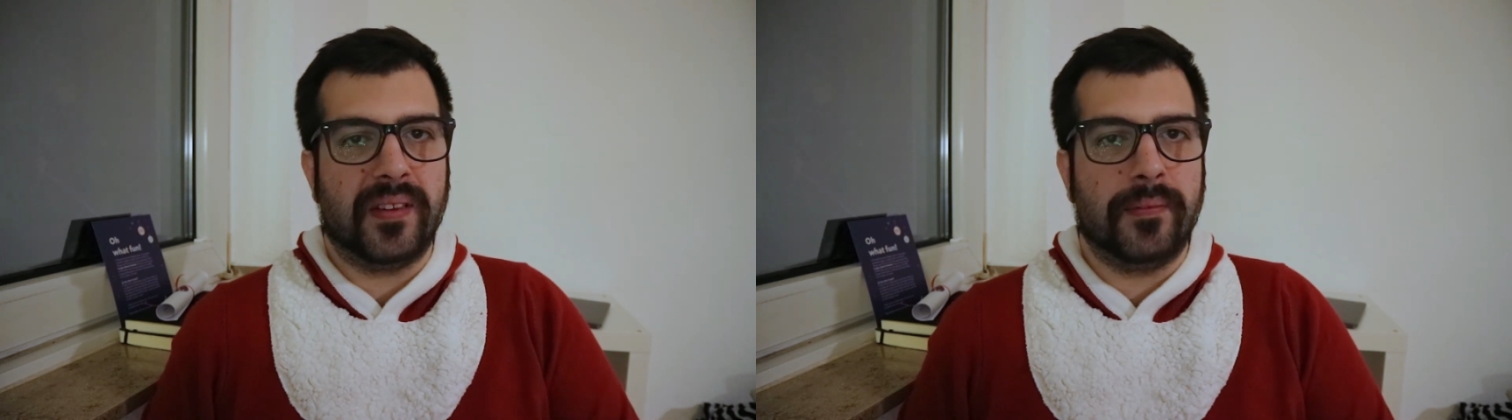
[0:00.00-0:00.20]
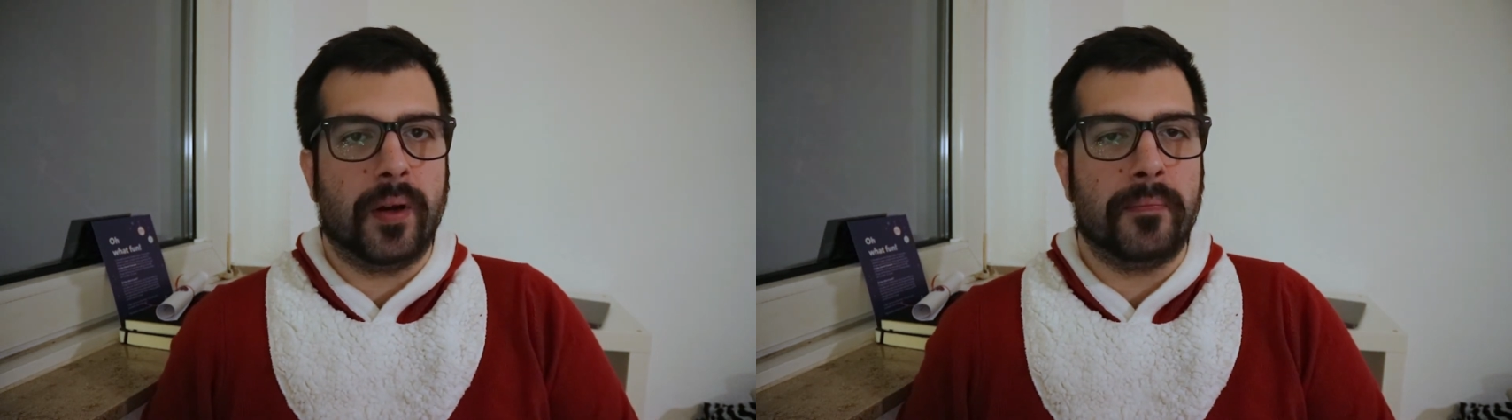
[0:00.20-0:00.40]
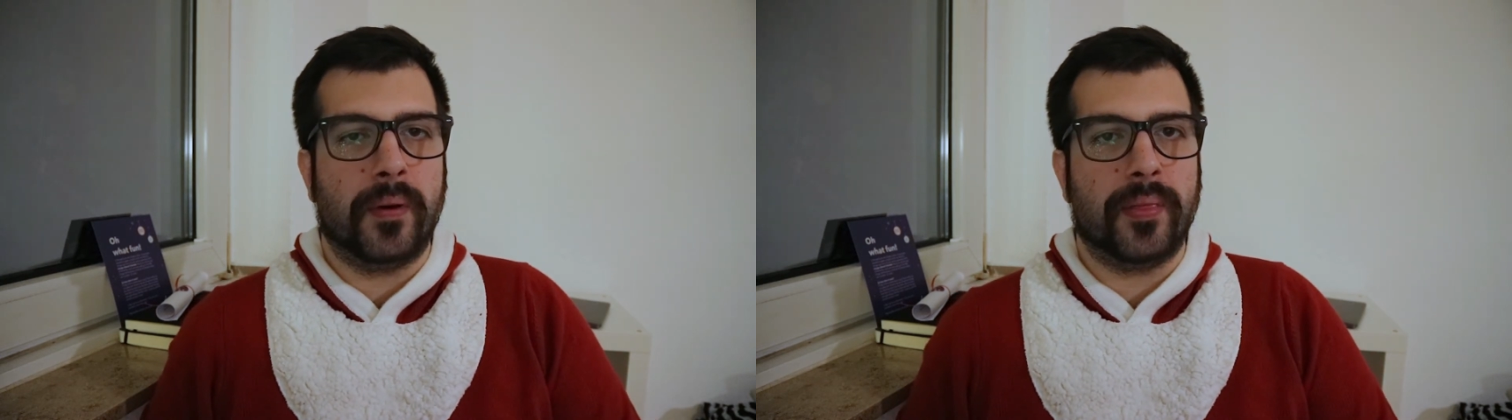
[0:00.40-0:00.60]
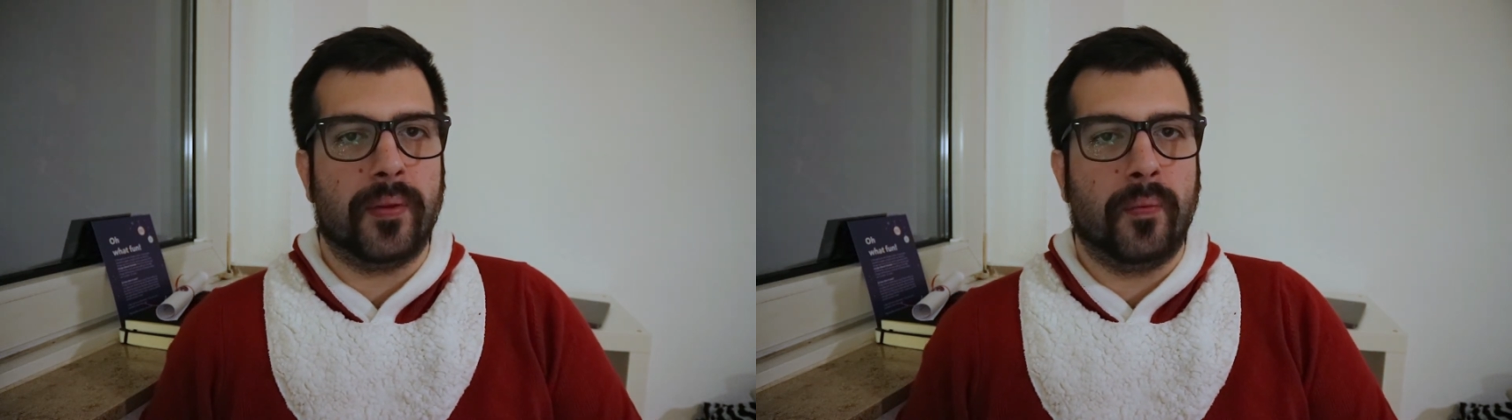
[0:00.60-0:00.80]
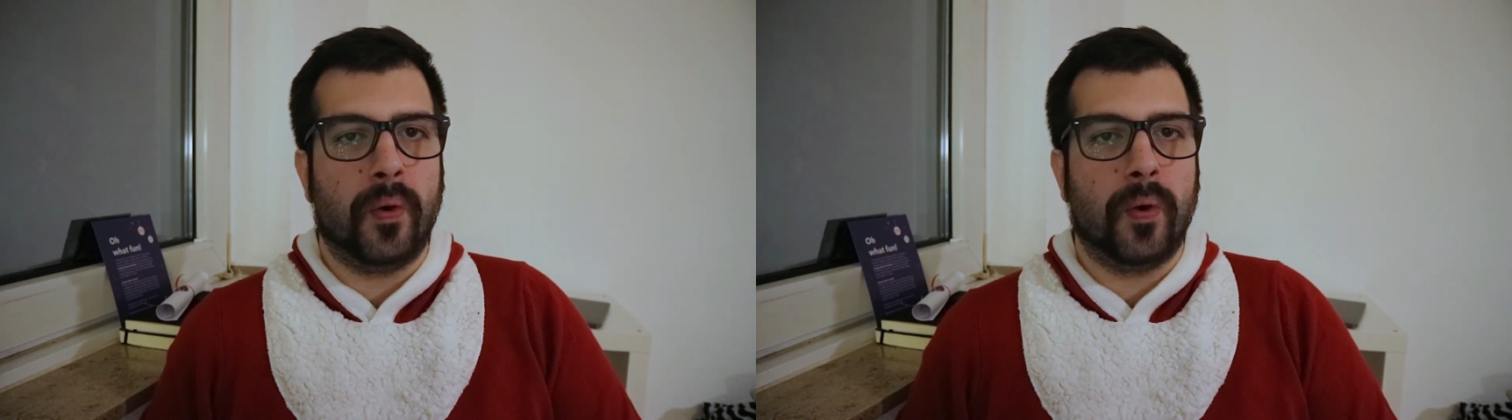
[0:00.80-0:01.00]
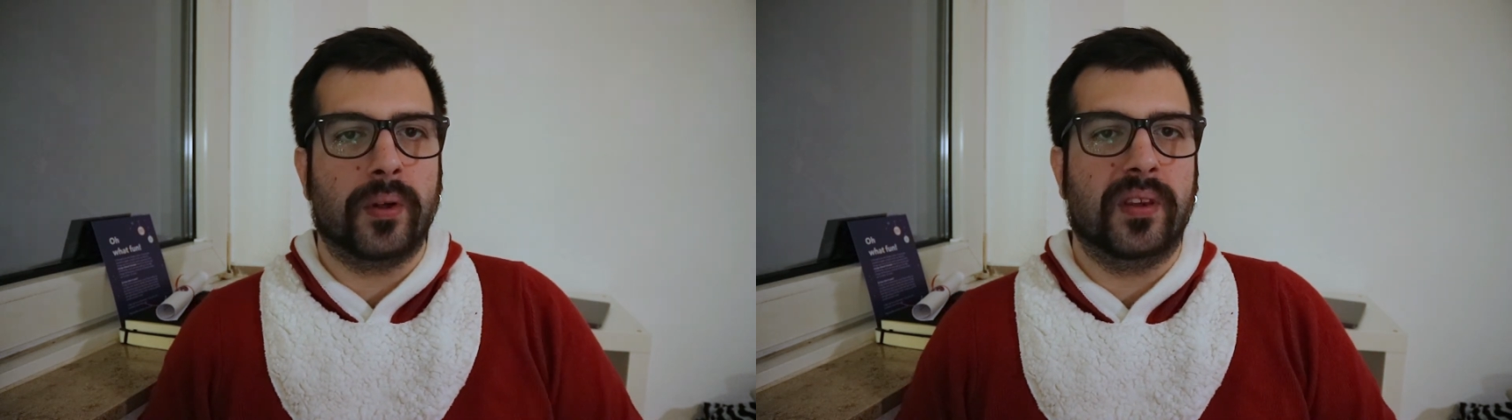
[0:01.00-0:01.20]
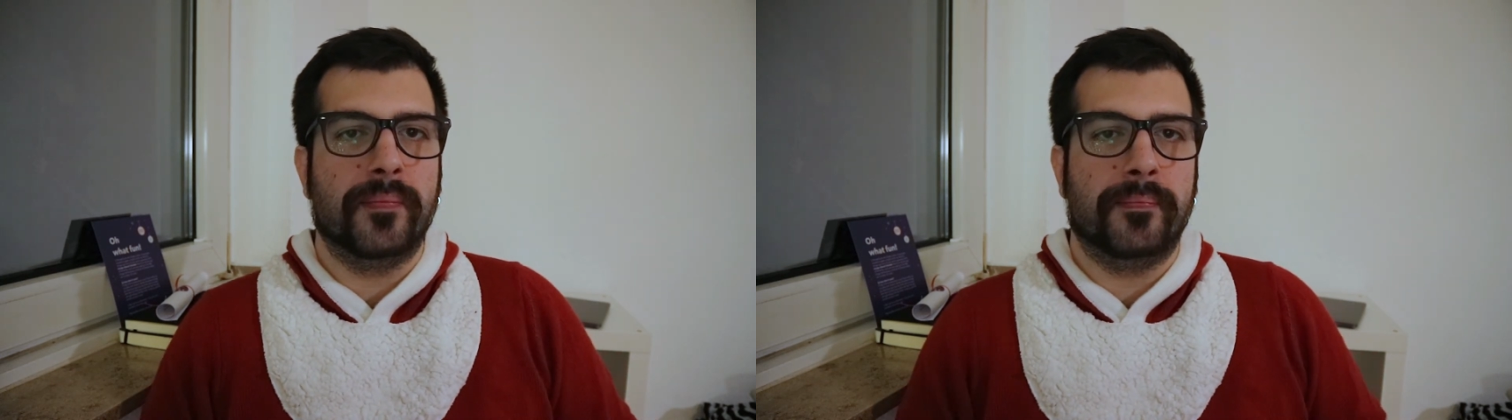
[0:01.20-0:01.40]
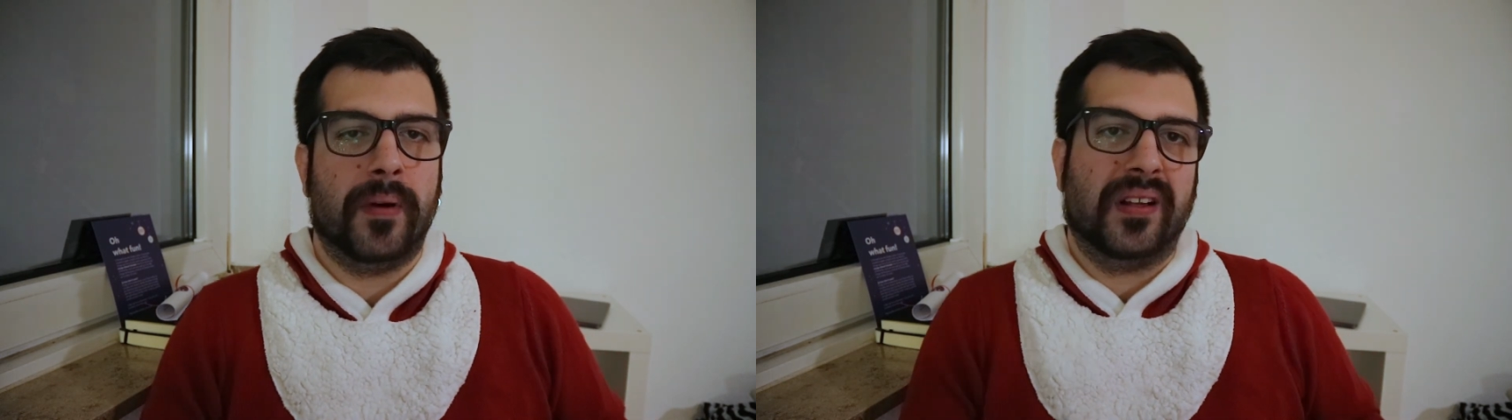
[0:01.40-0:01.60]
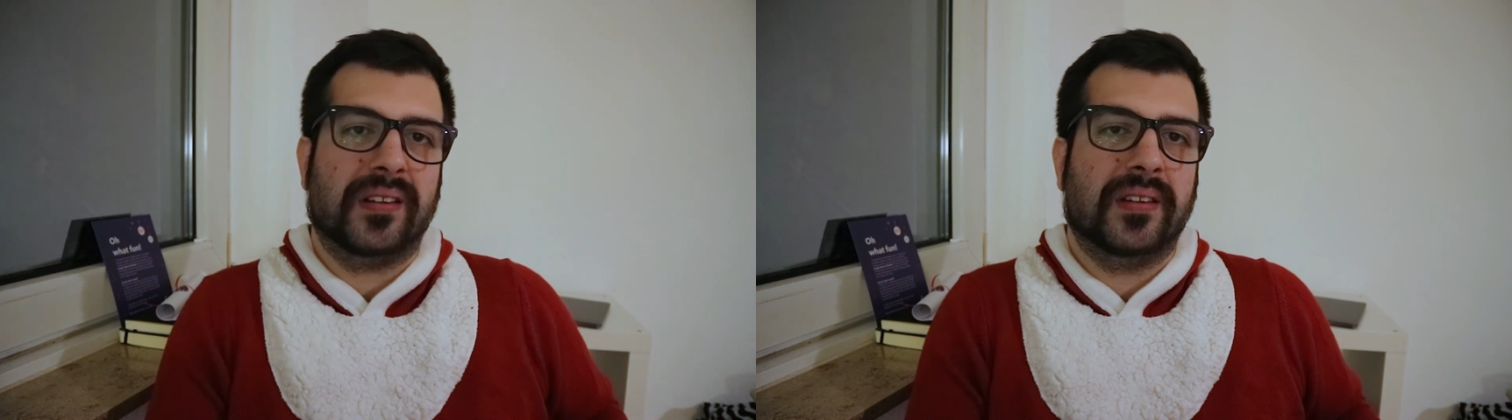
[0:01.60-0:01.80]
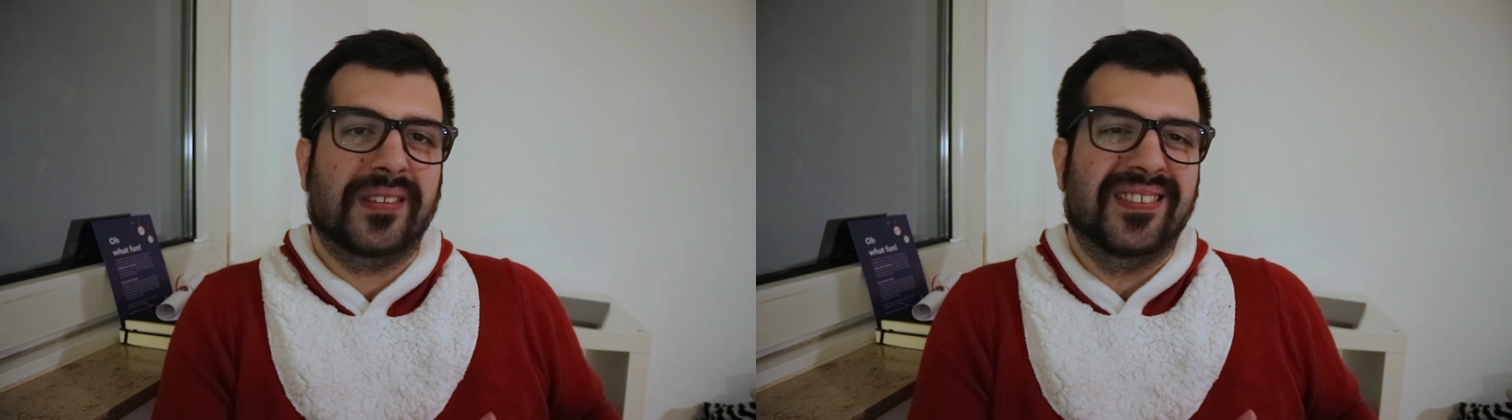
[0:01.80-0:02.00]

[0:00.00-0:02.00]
developer in the world but